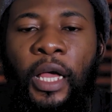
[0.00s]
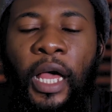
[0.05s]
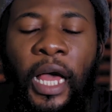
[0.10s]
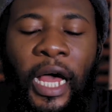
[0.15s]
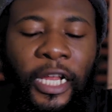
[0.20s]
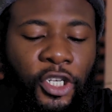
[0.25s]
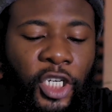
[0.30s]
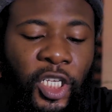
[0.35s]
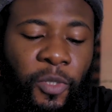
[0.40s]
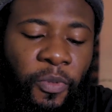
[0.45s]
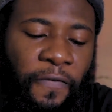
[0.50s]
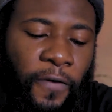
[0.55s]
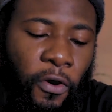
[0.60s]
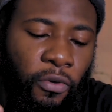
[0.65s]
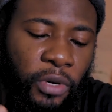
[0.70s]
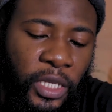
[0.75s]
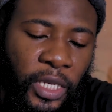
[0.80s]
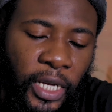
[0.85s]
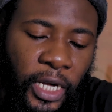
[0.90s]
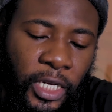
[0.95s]
And just before
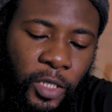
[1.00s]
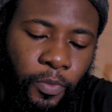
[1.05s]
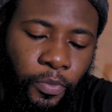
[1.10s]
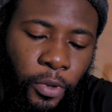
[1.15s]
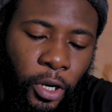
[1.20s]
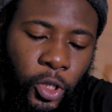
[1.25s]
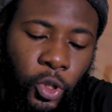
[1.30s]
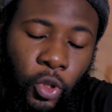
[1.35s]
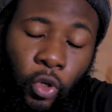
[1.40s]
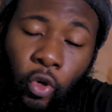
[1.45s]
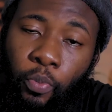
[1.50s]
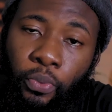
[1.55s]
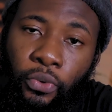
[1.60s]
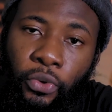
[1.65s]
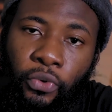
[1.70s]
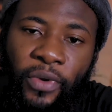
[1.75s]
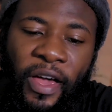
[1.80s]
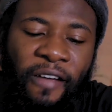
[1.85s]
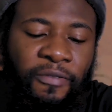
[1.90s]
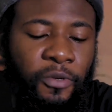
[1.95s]
we tear this box
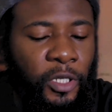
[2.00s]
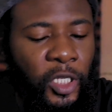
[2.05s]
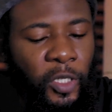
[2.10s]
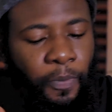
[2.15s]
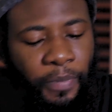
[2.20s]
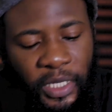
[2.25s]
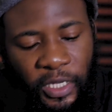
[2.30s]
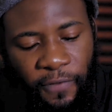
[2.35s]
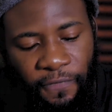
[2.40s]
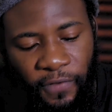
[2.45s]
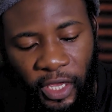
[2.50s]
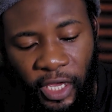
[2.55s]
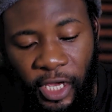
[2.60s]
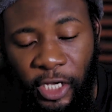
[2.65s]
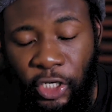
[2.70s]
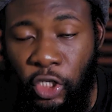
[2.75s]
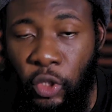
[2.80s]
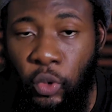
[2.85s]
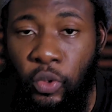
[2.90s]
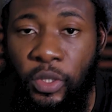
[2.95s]
open, we have some
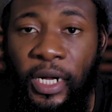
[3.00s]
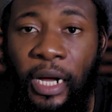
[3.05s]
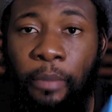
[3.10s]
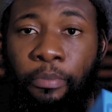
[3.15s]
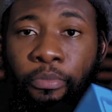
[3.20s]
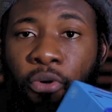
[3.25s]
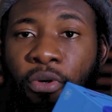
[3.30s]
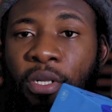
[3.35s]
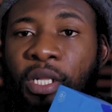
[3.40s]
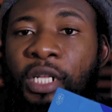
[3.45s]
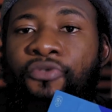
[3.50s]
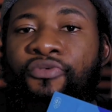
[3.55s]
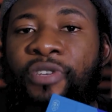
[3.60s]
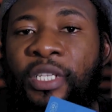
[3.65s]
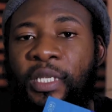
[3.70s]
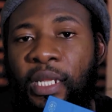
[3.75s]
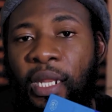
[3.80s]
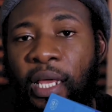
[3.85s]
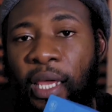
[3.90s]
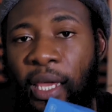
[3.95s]
specifications which are boldly
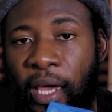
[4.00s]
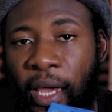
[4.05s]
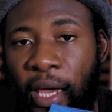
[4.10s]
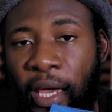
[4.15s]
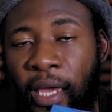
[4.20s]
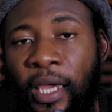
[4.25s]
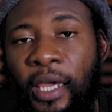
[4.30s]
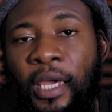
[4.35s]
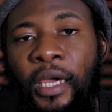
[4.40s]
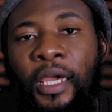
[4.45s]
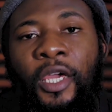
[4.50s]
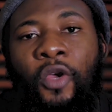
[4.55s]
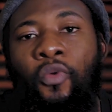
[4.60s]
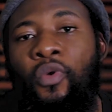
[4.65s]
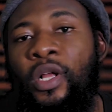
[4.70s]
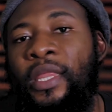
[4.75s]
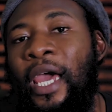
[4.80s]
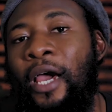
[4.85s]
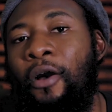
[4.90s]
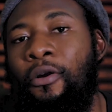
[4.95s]
written here in
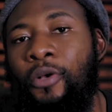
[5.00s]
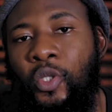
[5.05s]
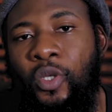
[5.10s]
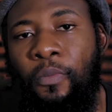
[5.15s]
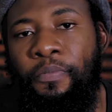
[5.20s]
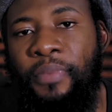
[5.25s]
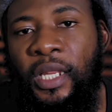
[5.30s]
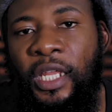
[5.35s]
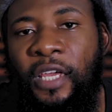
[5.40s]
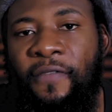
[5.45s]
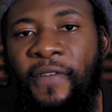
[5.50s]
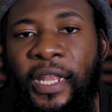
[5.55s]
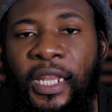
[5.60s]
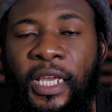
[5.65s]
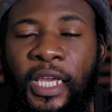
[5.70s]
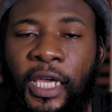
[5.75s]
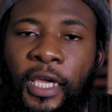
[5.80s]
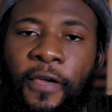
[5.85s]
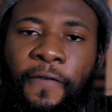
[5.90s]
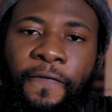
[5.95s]
what I also believe are the
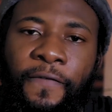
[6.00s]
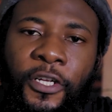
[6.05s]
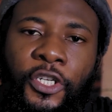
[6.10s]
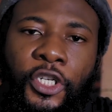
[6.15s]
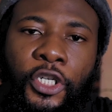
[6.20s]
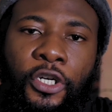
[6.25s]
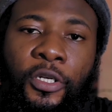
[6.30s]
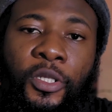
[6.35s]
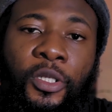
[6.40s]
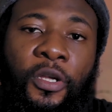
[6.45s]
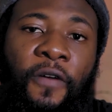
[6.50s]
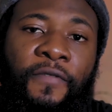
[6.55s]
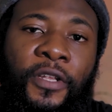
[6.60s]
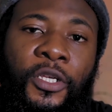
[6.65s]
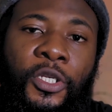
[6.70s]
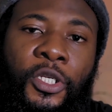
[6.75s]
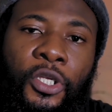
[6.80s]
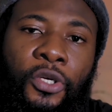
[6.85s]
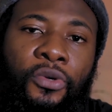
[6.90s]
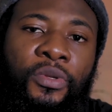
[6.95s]
key features of
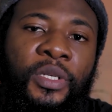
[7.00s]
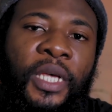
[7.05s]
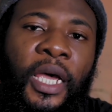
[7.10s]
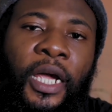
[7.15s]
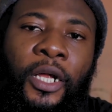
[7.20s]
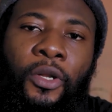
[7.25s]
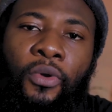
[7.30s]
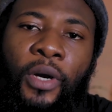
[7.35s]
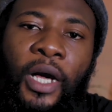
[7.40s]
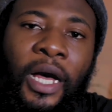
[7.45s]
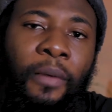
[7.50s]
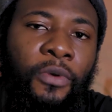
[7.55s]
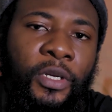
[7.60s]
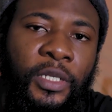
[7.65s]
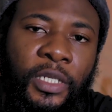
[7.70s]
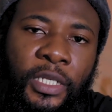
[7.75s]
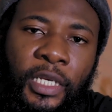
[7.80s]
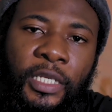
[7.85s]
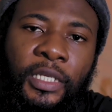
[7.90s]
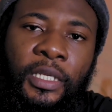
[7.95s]
this new TECNO Camon
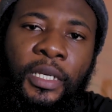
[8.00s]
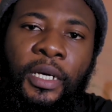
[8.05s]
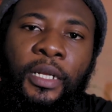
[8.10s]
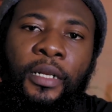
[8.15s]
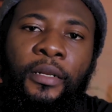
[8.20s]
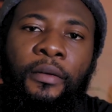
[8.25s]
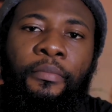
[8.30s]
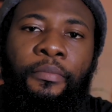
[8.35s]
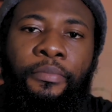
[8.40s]
16